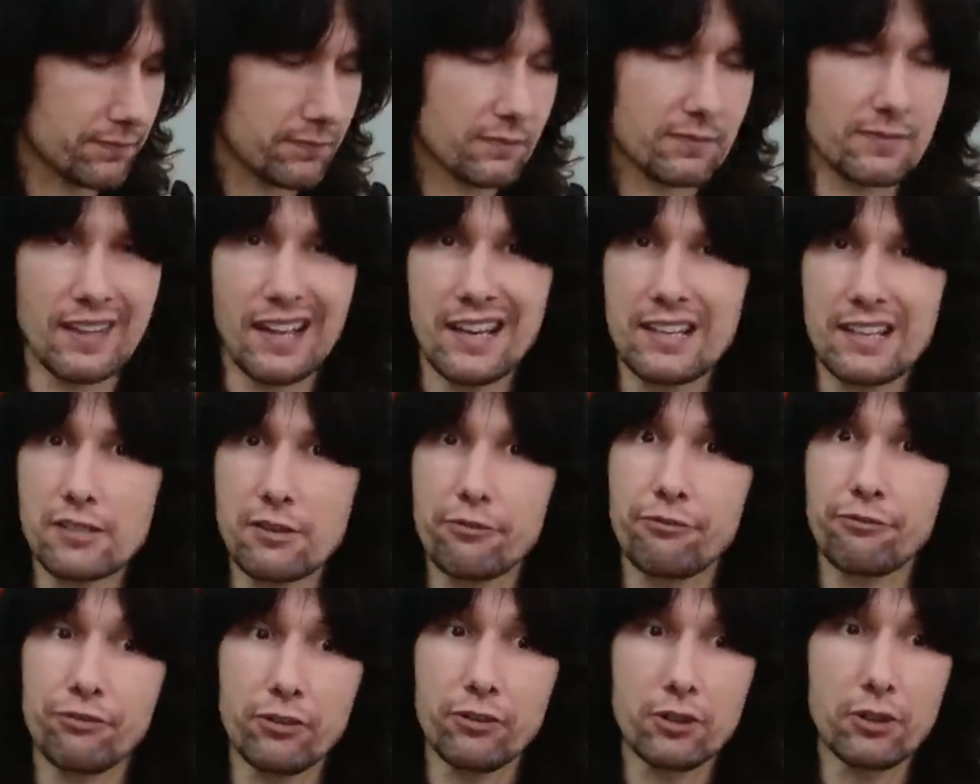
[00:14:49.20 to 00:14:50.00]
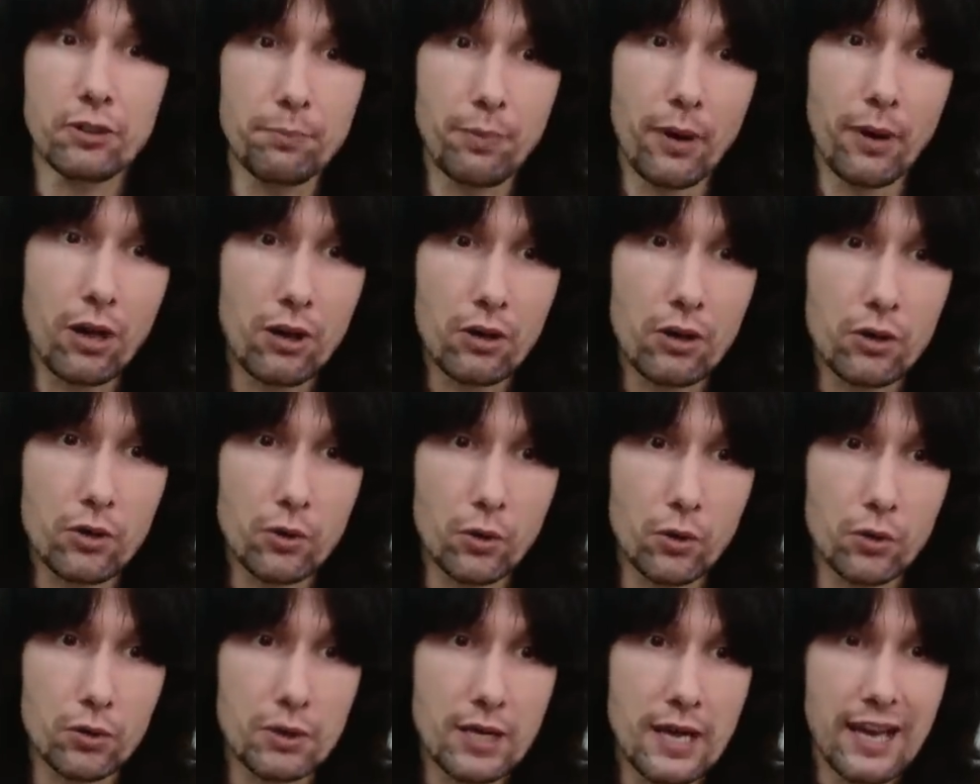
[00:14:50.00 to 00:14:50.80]
down as a full bar
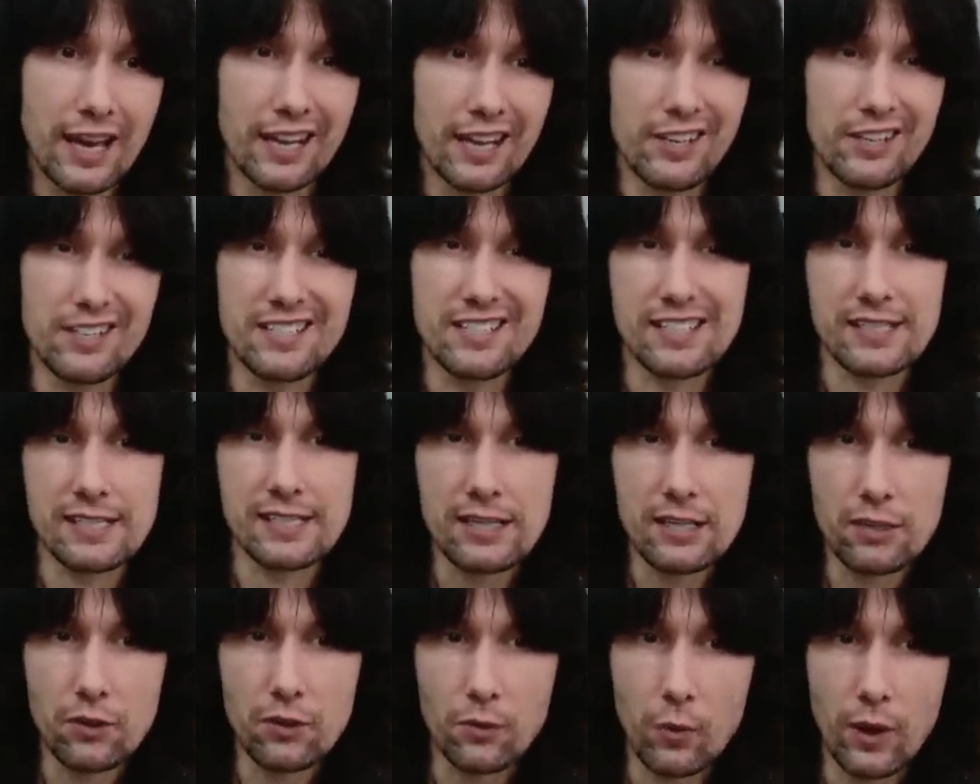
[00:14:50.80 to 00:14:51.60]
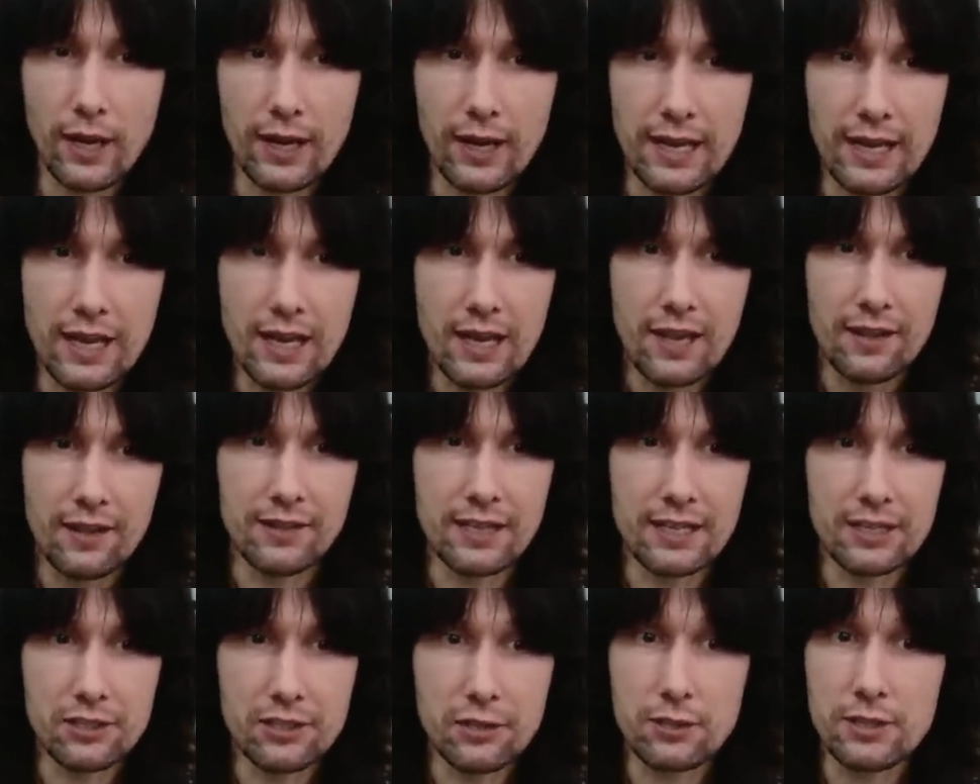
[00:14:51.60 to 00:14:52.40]
chord, and you can see the way
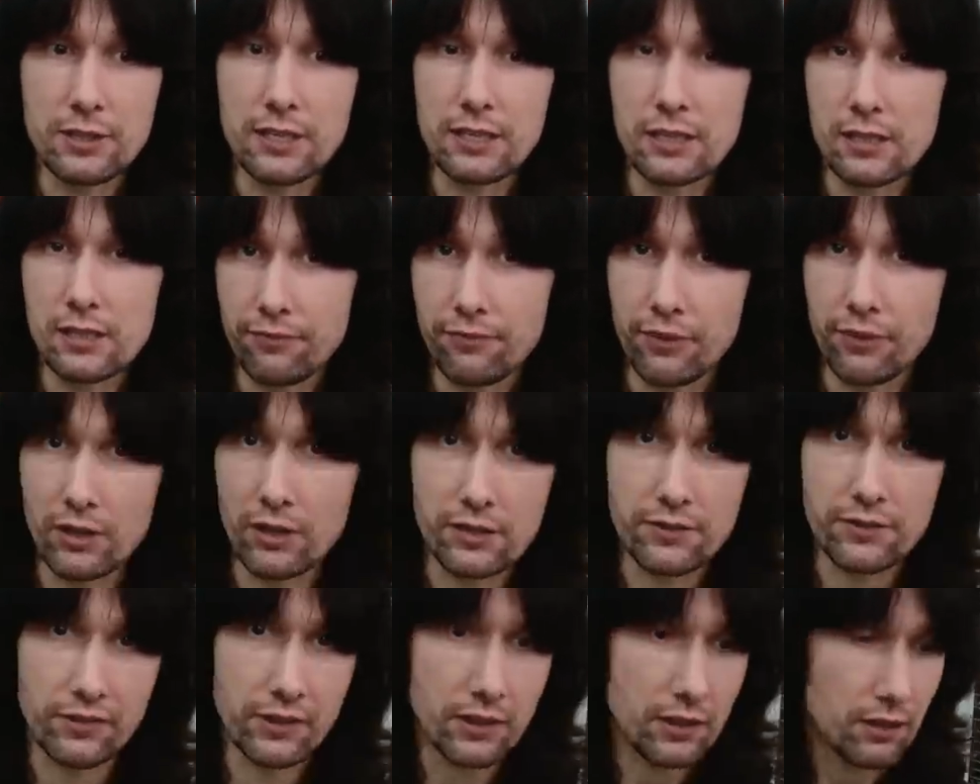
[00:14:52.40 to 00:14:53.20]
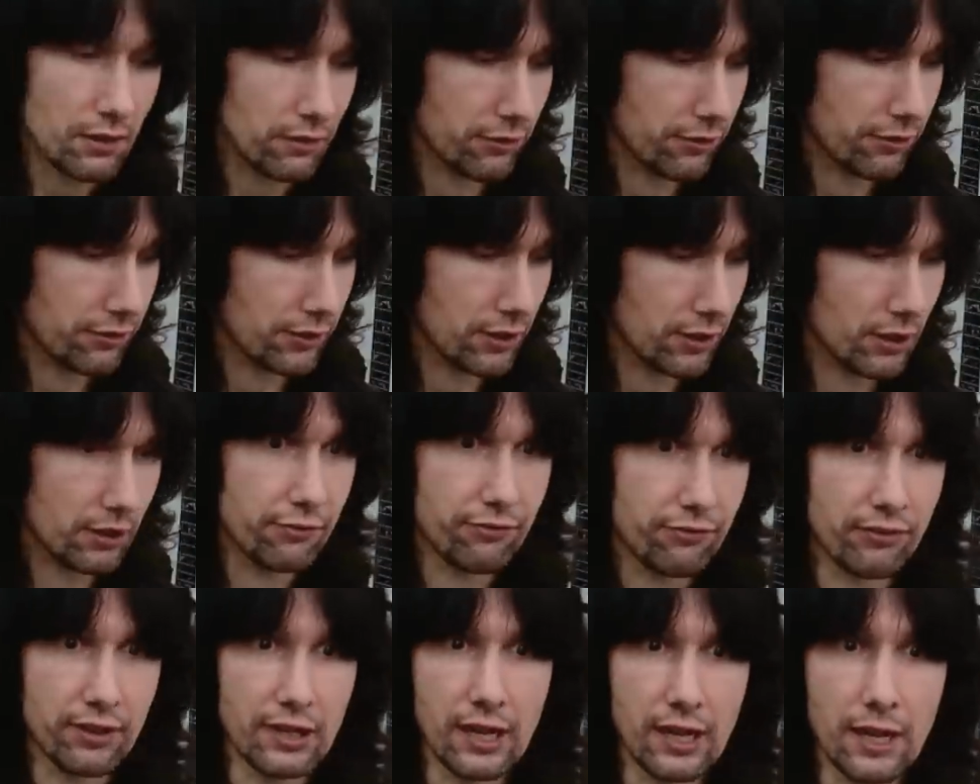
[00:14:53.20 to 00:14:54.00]
that he's using his first finger and third
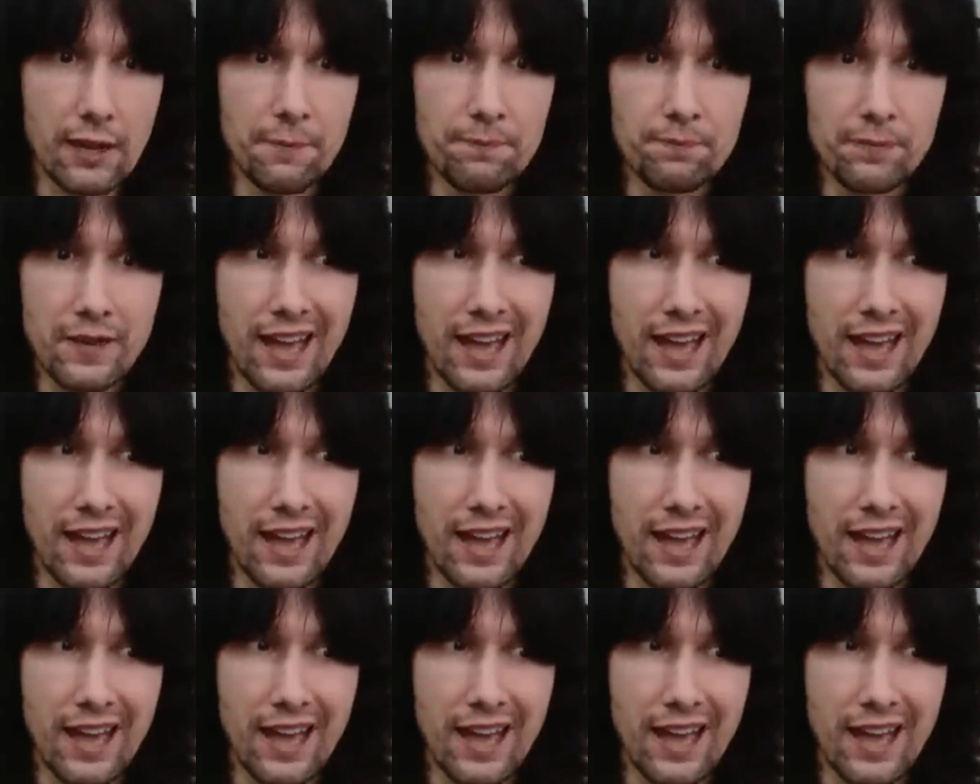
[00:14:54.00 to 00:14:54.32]
finger,